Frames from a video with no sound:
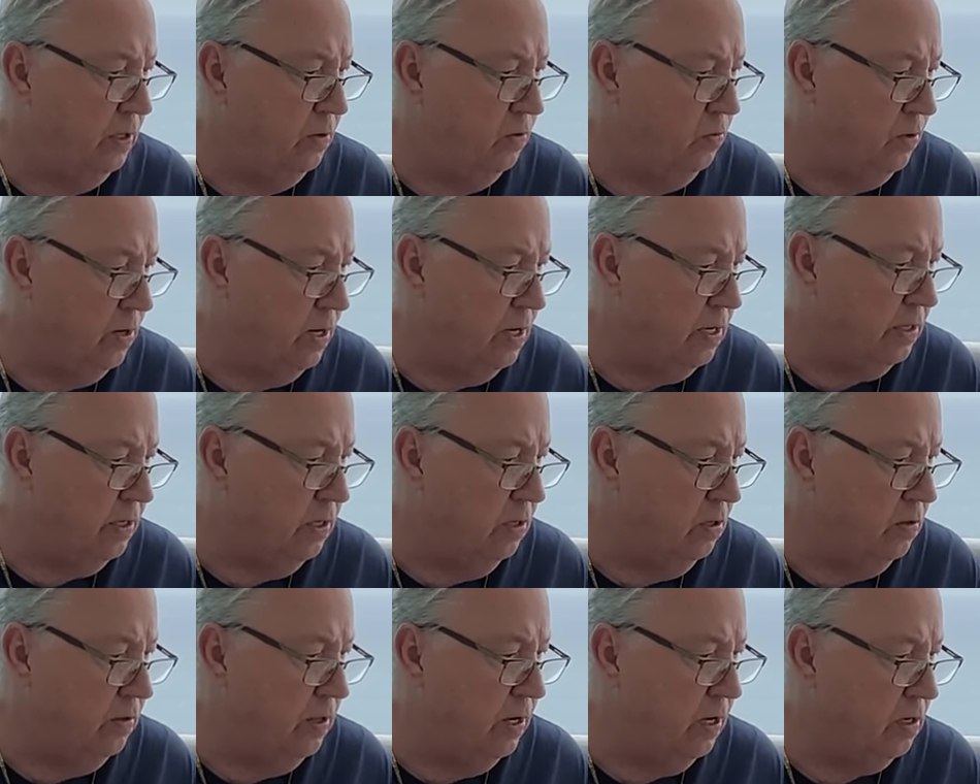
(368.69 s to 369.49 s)
In
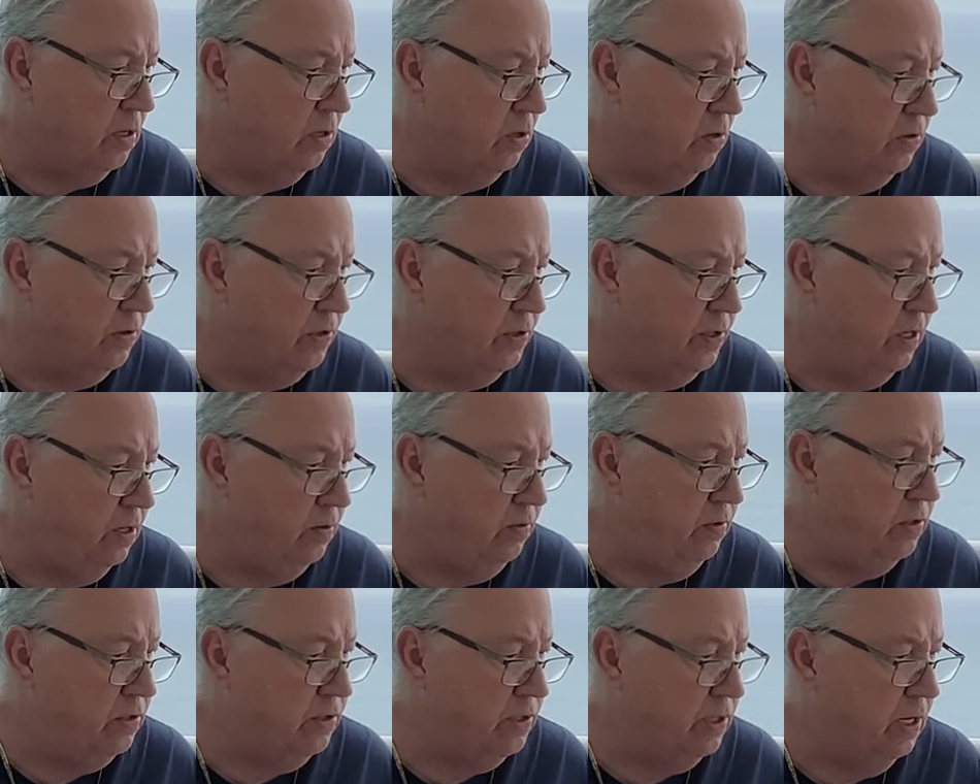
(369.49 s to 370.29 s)
Guayaquil, they closed the
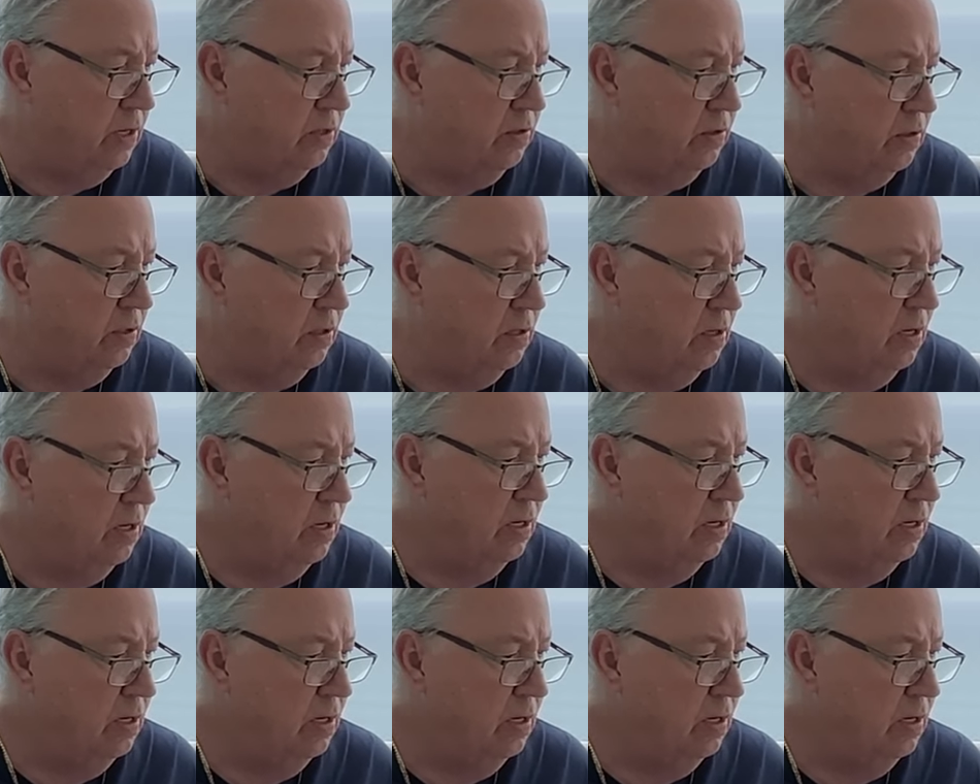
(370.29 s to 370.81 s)
TV station.